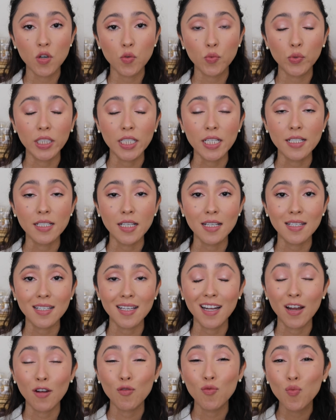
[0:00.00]
releases
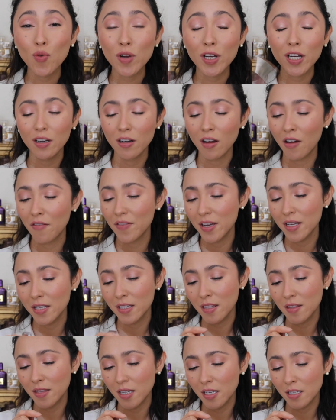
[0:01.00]
and I really love
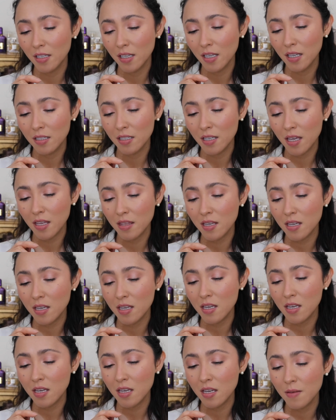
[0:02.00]
it. This is
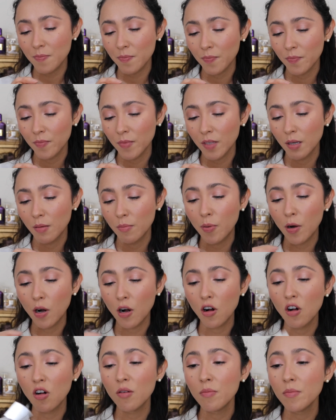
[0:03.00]
the
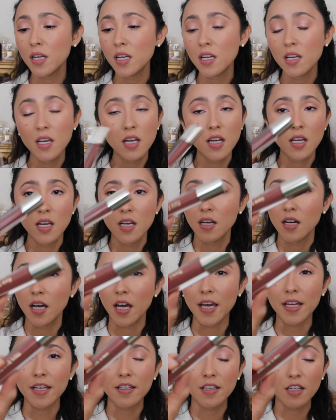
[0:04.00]
Balm.
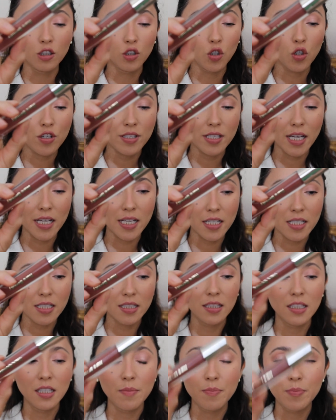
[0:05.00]
It looks like a
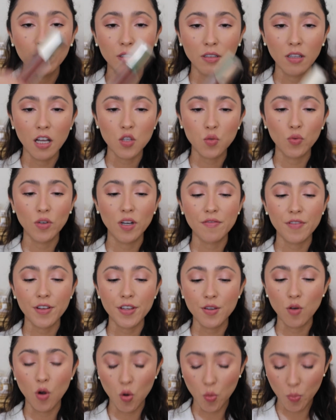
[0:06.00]
lip gloss whenever
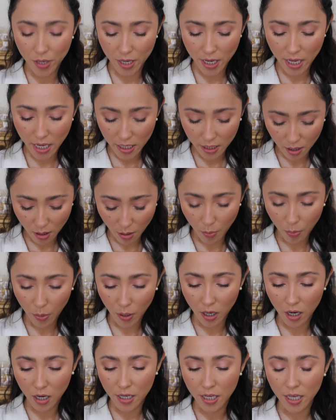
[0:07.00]
you open it,
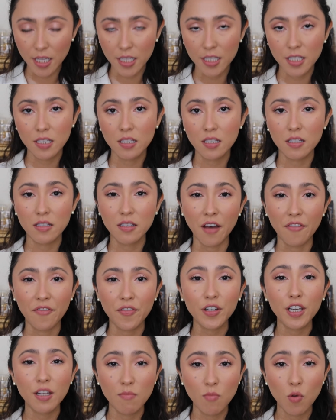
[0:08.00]
but it's
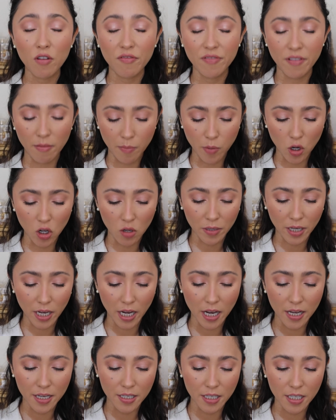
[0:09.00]
definitely more of a balm
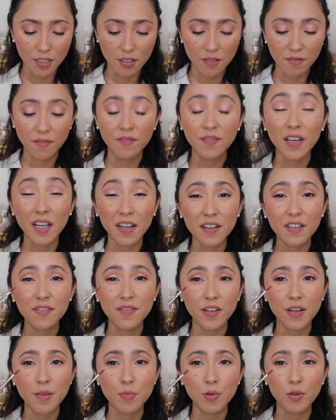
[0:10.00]
kind. It's very,
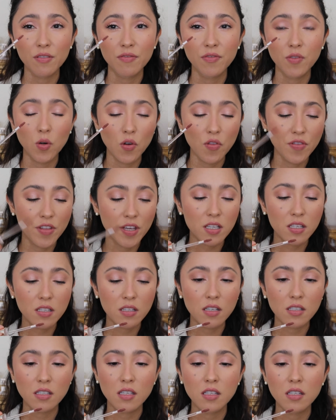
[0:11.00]
very beautiful. This
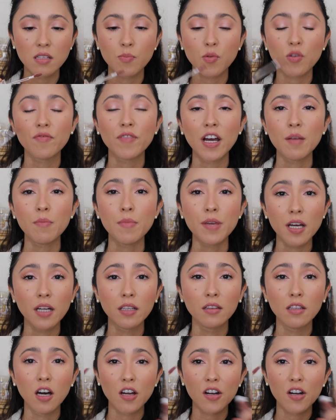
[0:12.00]
doesn't provide me a lot